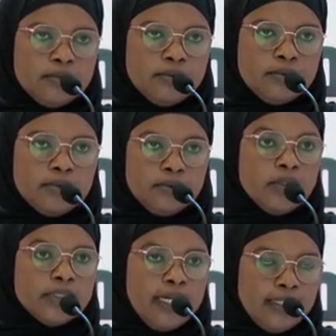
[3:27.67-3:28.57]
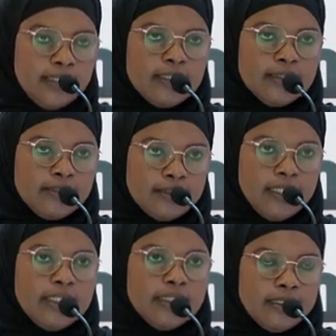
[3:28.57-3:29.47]
those are the
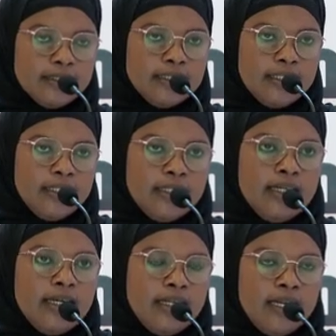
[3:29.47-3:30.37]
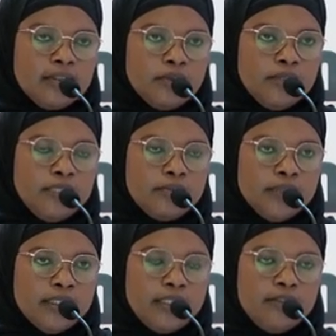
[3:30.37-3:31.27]
challenges. And I told them
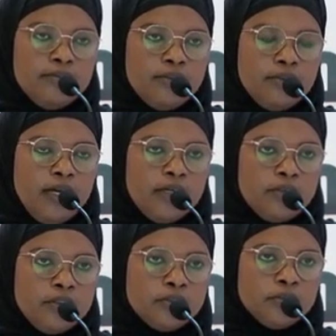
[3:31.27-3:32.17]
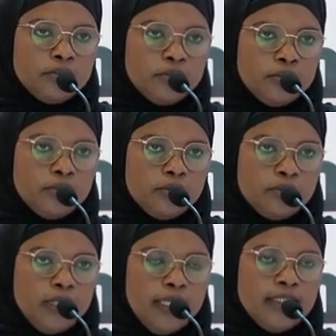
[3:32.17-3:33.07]
that if you are going to do
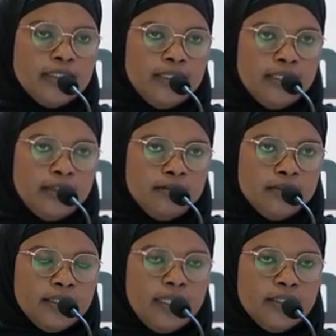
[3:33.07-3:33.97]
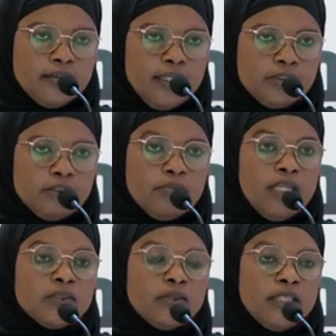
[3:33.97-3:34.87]
anything with Aliu Danso,
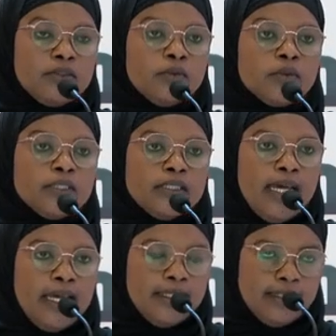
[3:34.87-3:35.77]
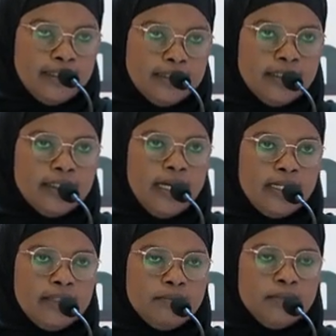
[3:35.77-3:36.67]
make sure that you sign a written
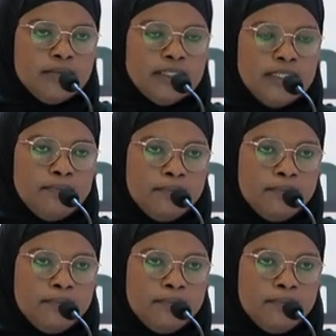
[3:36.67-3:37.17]
agreement with him,